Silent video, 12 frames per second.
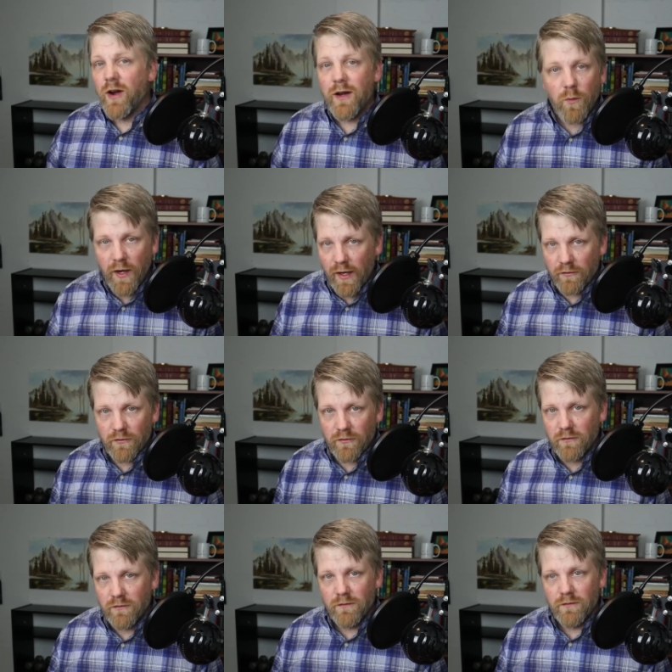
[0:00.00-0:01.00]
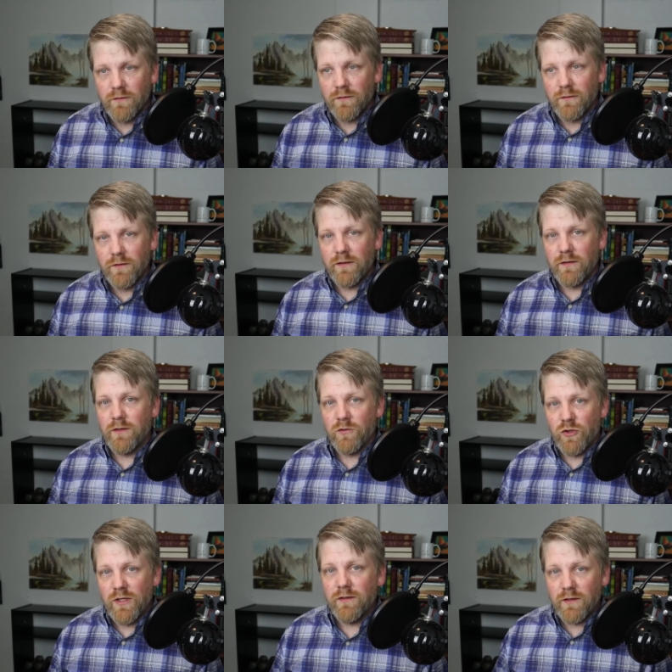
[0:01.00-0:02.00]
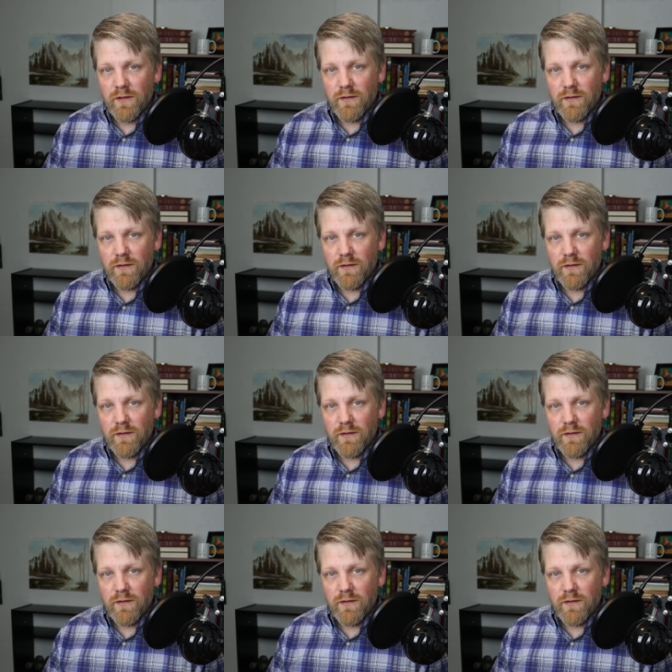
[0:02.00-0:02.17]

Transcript: or anyone else that says Jesus